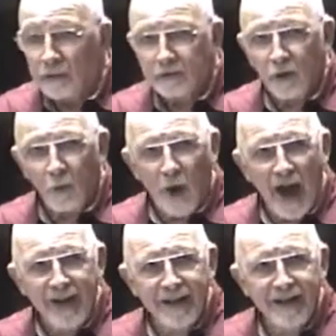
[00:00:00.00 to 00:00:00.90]
So
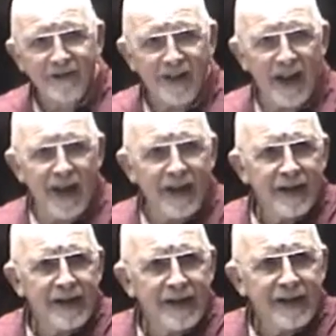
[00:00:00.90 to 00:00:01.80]
why did He say
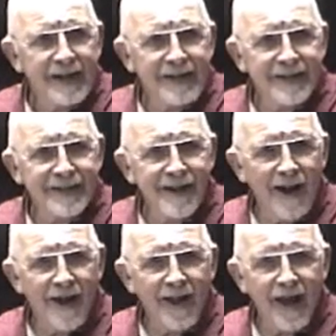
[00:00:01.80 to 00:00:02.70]
He did
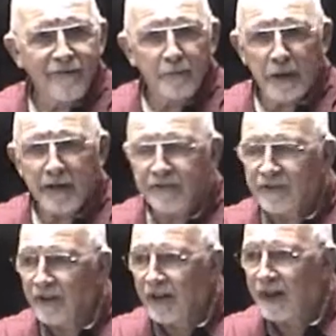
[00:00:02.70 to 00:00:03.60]
not have a place
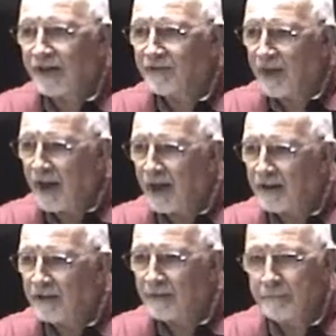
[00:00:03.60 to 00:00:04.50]
to lay His head?
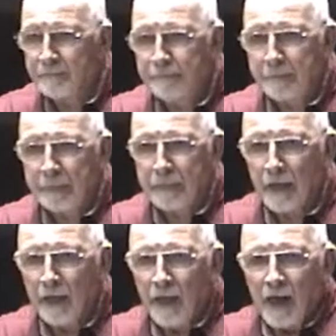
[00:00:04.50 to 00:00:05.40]

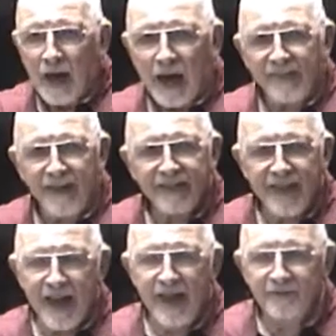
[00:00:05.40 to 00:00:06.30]
I think
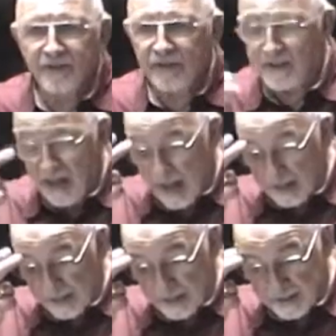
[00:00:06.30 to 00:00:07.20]
the answer to
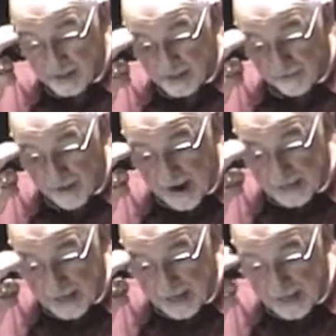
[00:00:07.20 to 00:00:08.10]
that is in the fact
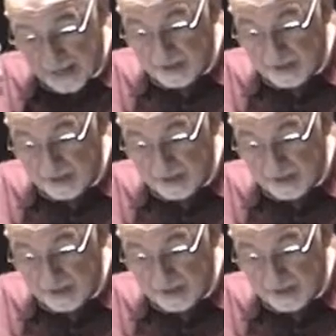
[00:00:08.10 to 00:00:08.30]
that He